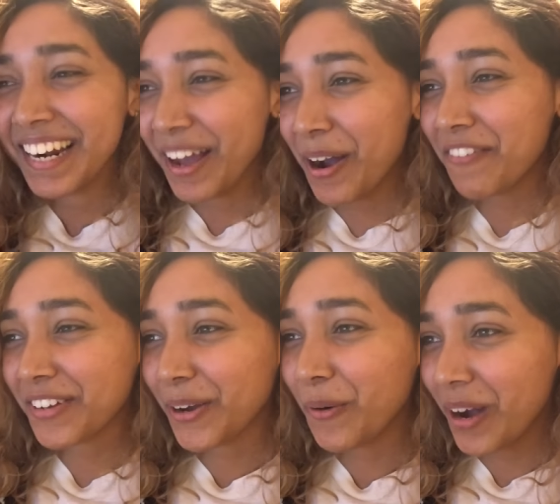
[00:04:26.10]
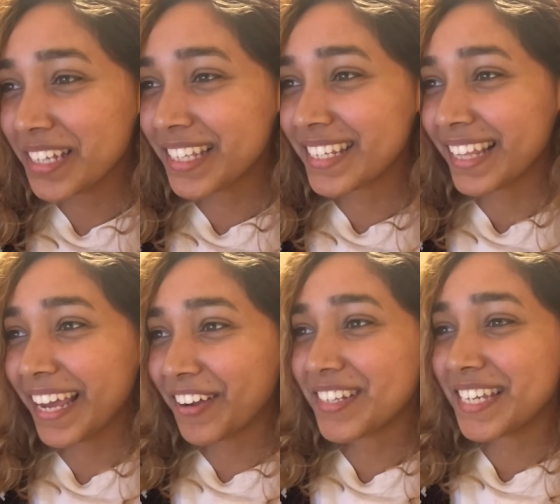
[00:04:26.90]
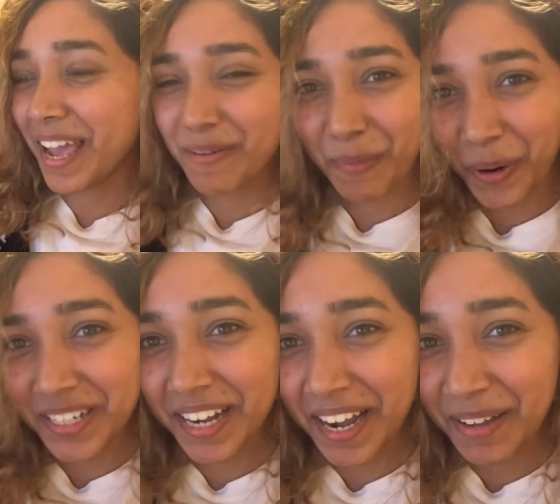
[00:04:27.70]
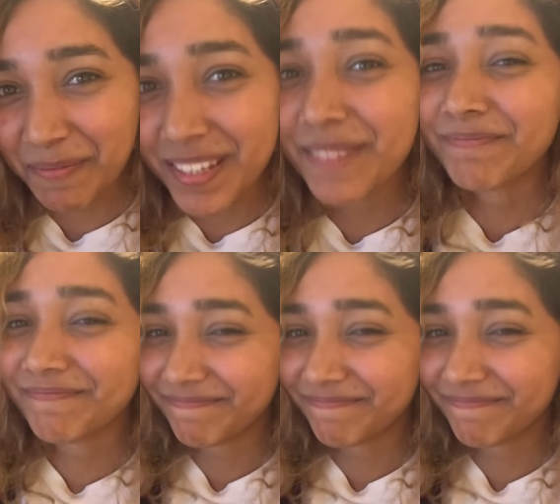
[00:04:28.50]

Now I have to go watch this like 10 more times.